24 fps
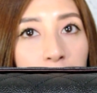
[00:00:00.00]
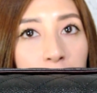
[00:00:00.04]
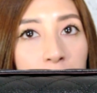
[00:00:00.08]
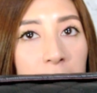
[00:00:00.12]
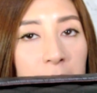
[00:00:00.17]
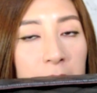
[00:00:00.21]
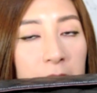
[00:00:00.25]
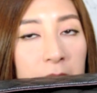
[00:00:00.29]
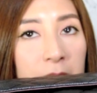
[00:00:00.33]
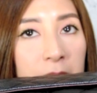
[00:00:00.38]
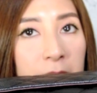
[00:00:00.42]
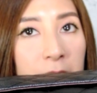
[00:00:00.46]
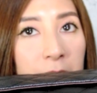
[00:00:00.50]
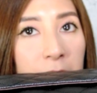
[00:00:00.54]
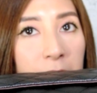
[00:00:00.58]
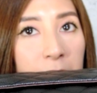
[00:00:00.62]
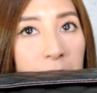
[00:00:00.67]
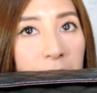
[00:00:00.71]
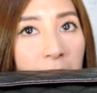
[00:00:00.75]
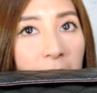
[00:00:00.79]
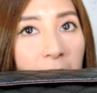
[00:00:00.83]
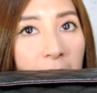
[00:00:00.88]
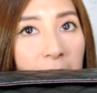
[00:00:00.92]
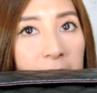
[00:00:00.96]
It
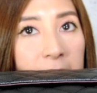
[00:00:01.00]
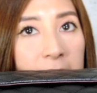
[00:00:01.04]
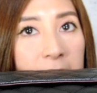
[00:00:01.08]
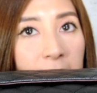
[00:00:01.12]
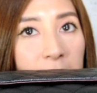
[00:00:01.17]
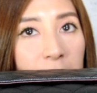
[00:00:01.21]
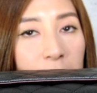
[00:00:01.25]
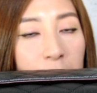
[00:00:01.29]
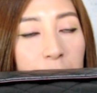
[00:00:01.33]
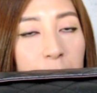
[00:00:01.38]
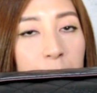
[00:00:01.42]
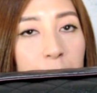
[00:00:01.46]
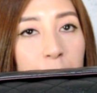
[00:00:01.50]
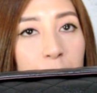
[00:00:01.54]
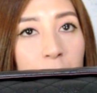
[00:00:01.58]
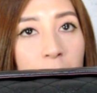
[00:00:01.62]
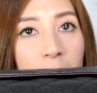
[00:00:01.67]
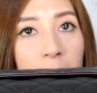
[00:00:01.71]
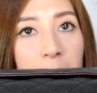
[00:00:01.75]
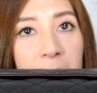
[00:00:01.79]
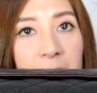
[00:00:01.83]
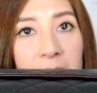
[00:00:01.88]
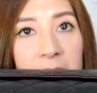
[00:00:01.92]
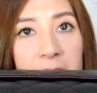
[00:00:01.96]
still has that two
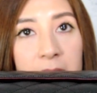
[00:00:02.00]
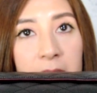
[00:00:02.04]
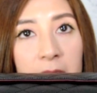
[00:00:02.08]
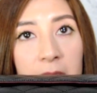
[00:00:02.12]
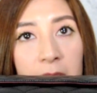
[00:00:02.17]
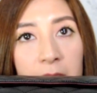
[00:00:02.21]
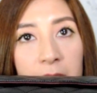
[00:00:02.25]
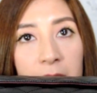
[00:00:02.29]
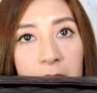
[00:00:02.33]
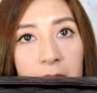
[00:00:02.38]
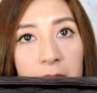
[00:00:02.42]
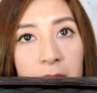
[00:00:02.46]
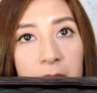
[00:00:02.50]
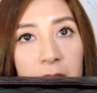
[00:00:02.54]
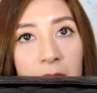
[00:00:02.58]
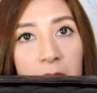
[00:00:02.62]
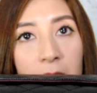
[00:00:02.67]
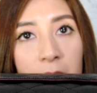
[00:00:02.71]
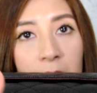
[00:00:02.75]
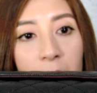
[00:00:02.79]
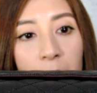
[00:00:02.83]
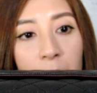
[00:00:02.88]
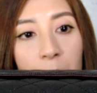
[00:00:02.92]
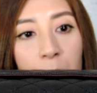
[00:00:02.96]
grommets here
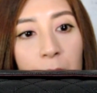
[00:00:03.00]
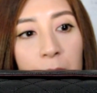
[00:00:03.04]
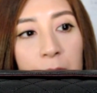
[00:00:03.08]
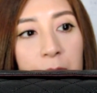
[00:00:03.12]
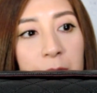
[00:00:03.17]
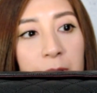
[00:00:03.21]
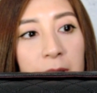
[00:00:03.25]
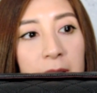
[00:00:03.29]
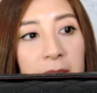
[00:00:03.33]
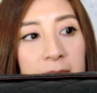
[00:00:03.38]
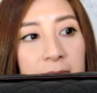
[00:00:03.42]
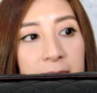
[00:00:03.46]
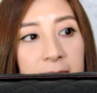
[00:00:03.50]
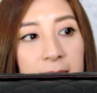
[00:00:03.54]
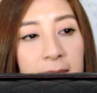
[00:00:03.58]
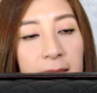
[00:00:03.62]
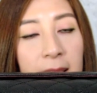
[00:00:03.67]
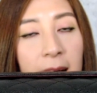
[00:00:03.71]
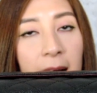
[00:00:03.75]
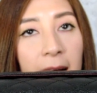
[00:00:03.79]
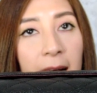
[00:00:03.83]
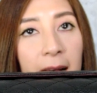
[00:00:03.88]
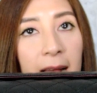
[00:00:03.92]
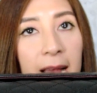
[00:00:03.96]
where you can
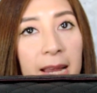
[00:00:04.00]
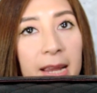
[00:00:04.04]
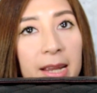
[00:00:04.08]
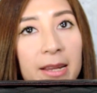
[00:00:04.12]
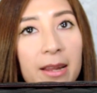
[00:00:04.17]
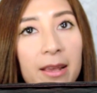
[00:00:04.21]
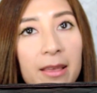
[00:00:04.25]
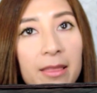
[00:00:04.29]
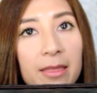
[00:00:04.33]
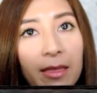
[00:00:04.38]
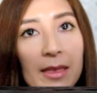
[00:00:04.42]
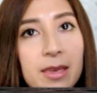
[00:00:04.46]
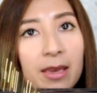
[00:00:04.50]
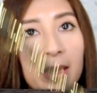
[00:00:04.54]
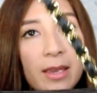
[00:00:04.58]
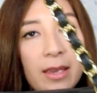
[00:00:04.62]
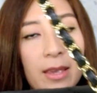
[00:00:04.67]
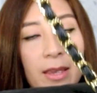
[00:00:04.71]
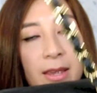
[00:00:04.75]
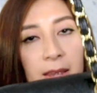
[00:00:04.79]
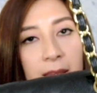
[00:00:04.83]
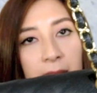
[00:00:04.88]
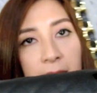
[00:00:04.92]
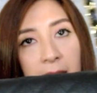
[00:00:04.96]
slide
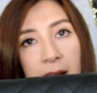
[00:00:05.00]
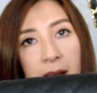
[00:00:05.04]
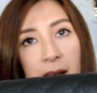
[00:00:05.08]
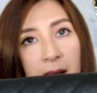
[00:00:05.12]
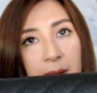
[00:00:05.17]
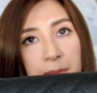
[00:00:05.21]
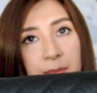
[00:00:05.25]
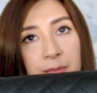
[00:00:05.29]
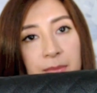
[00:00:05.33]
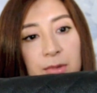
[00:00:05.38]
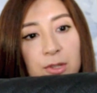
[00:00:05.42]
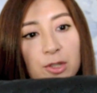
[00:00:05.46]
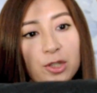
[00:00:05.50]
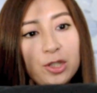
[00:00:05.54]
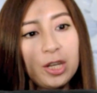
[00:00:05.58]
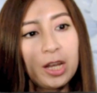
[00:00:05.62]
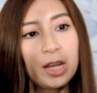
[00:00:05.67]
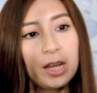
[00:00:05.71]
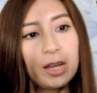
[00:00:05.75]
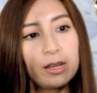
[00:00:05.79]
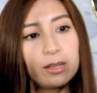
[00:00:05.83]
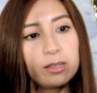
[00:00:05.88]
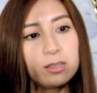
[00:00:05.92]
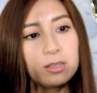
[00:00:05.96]
the um,
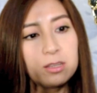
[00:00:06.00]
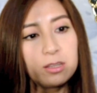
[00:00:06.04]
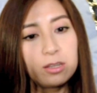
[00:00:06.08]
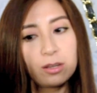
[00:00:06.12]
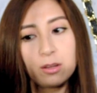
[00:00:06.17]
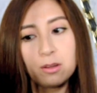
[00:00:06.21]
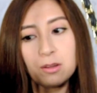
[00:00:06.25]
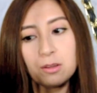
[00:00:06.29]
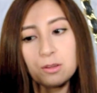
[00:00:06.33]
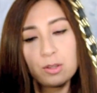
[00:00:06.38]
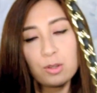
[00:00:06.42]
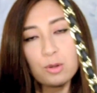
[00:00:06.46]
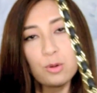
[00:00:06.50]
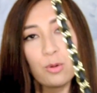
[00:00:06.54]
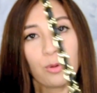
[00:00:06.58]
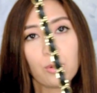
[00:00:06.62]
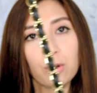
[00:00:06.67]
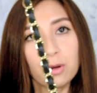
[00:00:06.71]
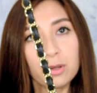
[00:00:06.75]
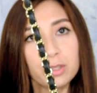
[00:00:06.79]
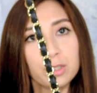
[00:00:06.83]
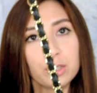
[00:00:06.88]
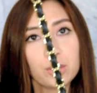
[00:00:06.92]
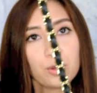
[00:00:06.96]
chains
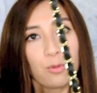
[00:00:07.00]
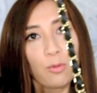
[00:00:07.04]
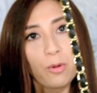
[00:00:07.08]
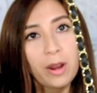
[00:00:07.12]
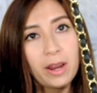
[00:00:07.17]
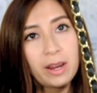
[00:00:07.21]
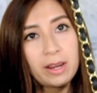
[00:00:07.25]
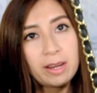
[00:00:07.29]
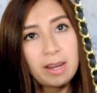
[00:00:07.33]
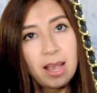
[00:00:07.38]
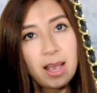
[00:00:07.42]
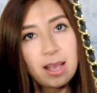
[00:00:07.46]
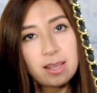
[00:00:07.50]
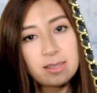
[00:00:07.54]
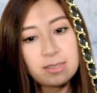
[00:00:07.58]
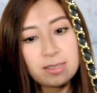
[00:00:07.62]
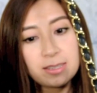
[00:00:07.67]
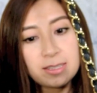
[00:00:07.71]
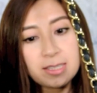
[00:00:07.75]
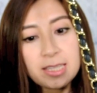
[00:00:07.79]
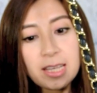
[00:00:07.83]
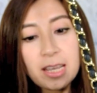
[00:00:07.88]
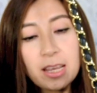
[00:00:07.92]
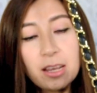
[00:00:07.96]
towards to wear it as a
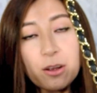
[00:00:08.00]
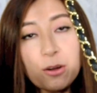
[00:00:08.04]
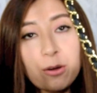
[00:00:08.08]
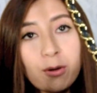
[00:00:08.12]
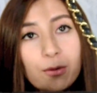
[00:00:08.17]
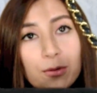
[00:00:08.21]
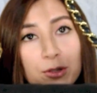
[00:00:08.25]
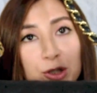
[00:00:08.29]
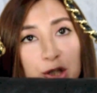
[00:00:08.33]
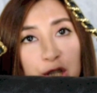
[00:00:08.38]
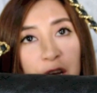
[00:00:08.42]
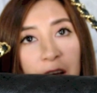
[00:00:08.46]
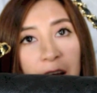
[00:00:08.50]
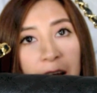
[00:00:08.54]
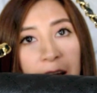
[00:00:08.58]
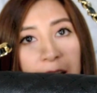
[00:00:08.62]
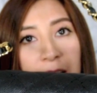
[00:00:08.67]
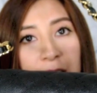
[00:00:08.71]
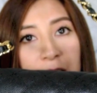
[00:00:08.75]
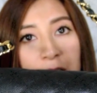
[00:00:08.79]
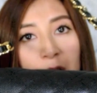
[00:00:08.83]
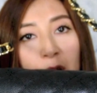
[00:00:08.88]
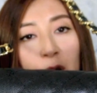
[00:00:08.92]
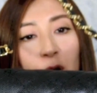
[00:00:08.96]
single
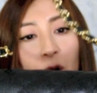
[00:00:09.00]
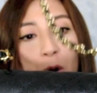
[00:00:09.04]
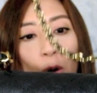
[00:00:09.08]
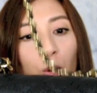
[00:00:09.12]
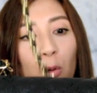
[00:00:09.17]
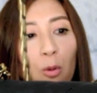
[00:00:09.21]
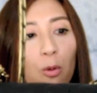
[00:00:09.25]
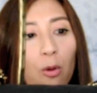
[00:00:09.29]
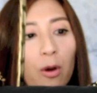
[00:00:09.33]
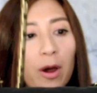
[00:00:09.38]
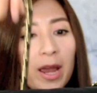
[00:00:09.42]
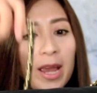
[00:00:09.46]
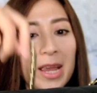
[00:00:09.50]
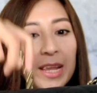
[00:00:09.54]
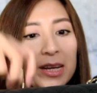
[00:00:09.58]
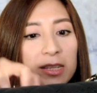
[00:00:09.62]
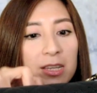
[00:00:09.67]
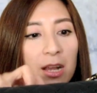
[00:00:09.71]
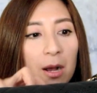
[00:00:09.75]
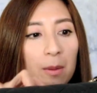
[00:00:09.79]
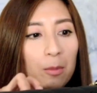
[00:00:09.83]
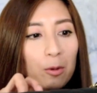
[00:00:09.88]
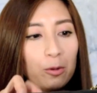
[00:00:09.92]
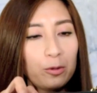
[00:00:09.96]
chain or a
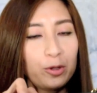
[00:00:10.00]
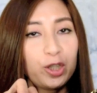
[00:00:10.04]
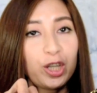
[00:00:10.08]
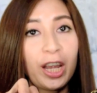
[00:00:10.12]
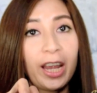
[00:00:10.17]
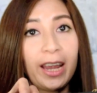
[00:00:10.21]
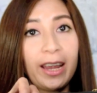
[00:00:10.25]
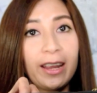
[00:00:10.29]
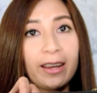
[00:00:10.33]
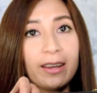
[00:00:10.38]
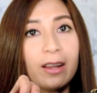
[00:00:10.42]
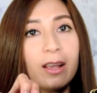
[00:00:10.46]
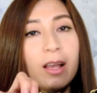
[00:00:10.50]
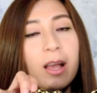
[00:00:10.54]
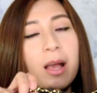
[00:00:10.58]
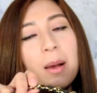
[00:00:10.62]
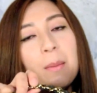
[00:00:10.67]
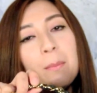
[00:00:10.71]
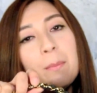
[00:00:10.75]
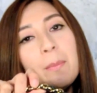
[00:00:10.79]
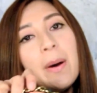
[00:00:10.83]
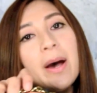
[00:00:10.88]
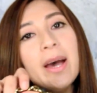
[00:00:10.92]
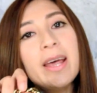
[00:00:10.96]
double chain
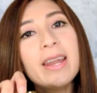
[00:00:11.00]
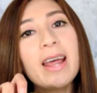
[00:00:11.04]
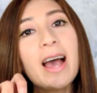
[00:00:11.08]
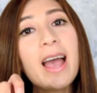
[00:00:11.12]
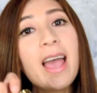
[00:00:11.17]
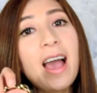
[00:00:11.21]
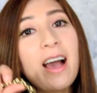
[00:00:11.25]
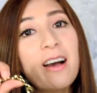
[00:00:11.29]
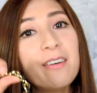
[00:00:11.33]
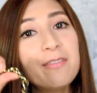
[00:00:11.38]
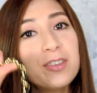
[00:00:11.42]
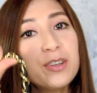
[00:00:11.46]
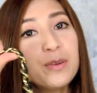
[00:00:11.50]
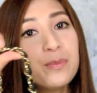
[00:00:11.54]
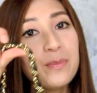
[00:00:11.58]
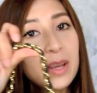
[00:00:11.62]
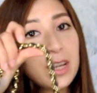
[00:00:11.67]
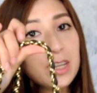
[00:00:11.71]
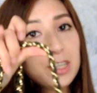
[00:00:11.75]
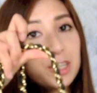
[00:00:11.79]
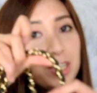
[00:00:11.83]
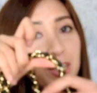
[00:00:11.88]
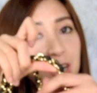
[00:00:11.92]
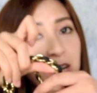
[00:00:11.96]
but I have to
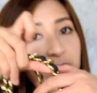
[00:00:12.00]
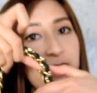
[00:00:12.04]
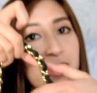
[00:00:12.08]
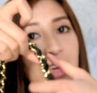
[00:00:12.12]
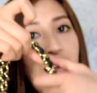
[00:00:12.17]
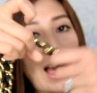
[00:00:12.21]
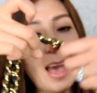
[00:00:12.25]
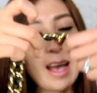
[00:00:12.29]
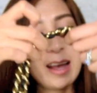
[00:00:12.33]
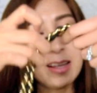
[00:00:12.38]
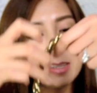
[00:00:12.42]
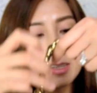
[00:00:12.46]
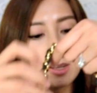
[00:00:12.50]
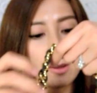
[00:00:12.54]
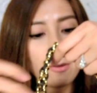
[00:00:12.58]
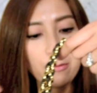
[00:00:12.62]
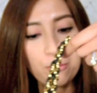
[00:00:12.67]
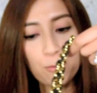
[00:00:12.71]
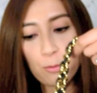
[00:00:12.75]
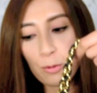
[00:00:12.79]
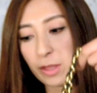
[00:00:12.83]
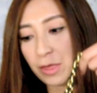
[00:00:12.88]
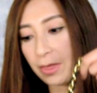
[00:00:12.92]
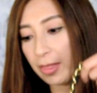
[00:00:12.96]
mention that
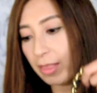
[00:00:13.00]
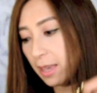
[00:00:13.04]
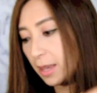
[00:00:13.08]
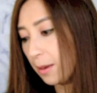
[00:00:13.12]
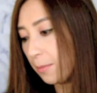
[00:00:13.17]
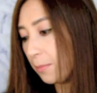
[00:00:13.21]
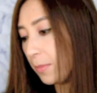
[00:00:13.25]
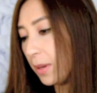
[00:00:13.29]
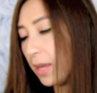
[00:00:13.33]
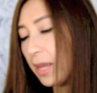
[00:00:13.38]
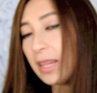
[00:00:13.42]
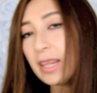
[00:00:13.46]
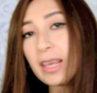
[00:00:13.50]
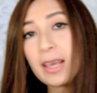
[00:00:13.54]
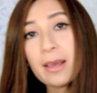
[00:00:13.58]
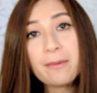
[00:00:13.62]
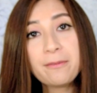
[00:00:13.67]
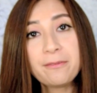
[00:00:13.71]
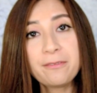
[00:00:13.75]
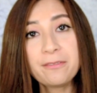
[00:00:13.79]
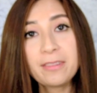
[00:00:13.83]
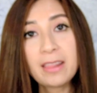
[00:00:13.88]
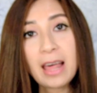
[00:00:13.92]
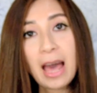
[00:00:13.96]
with the
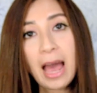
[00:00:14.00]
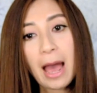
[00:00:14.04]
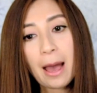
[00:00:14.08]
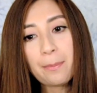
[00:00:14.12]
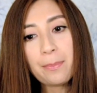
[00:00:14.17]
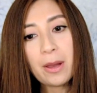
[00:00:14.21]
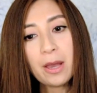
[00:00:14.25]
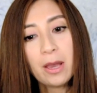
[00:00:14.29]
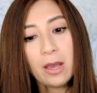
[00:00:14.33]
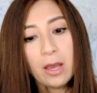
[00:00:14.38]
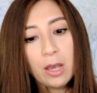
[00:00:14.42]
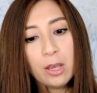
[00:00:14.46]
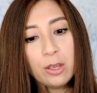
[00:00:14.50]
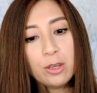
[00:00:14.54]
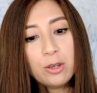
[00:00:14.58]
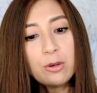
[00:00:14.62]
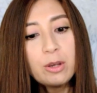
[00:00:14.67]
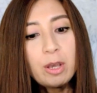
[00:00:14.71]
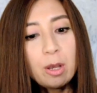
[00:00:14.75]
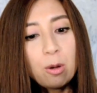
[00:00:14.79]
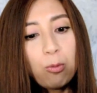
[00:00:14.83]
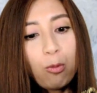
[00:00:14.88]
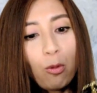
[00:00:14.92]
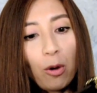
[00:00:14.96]
medium flap you
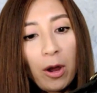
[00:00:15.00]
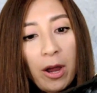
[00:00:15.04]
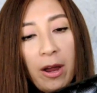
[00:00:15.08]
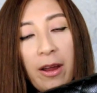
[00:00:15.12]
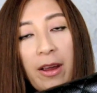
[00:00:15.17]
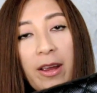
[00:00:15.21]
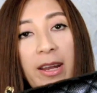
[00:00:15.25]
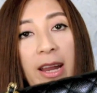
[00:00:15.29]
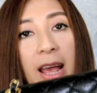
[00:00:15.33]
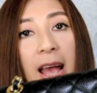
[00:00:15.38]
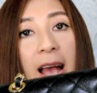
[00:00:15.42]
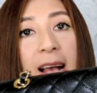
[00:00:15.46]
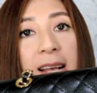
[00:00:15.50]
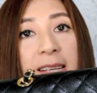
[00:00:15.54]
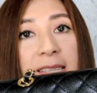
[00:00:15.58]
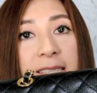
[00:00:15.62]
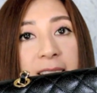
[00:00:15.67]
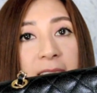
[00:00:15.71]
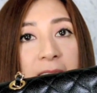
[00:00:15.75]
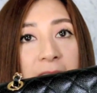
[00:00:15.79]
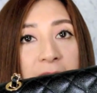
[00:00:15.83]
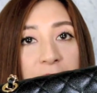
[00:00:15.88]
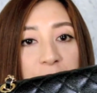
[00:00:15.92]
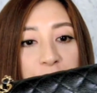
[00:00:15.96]
can wear it as
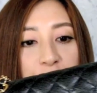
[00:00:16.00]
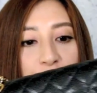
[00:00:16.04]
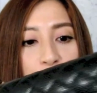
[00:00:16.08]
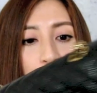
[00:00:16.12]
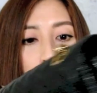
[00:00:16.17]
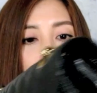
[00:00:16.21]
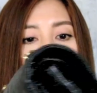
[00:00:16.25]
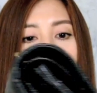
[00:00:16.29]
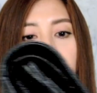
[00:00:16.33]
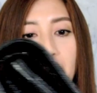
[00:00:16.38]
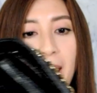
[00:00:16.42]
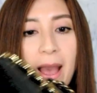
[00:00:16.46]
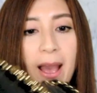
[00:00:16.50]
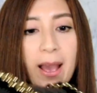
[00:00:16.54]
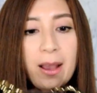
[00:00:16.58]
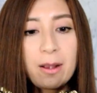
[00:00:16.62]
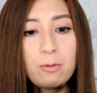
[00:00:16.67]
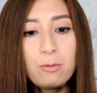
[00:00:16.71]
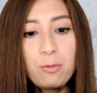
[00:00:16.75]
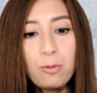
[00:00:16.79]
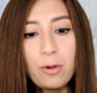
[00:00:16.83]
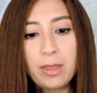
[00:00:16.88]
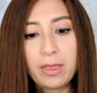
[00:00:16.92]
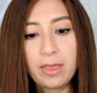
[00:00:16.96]
a shoulder
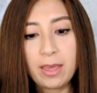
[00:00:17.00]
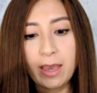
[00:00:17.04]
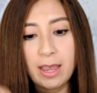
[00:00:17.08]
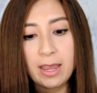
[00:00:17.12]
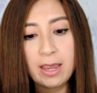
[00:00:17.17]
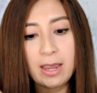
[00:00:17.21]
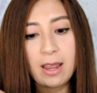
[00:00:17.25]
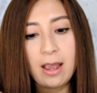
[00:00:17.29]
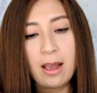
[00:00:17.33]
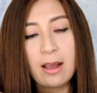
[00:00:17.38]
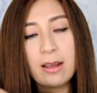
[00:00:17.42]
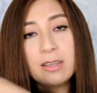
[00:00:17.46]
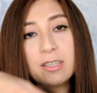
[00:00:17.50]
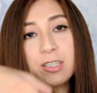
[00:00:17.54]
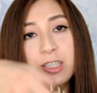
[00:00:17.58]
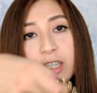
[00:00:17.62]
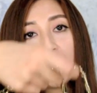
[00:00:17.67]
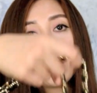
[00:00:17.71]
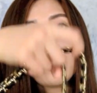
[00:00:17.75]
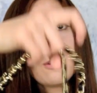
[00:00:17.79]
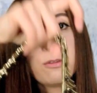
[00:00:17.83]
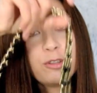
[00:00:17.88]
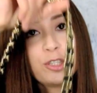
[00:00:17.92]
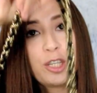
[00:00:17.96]
bag with a
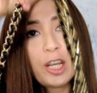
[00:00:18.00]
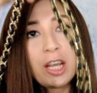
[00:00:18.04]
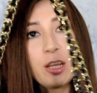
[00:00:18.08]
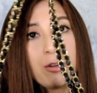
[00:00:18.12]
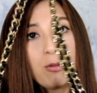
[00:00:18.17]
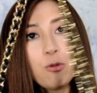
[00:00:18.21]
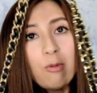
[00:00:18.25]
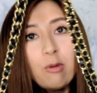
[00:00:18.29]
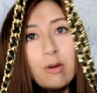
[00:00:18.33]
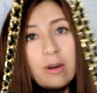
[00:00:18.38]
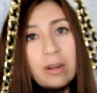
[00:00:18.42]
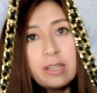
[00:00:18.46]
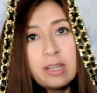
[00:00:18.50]
single chain or a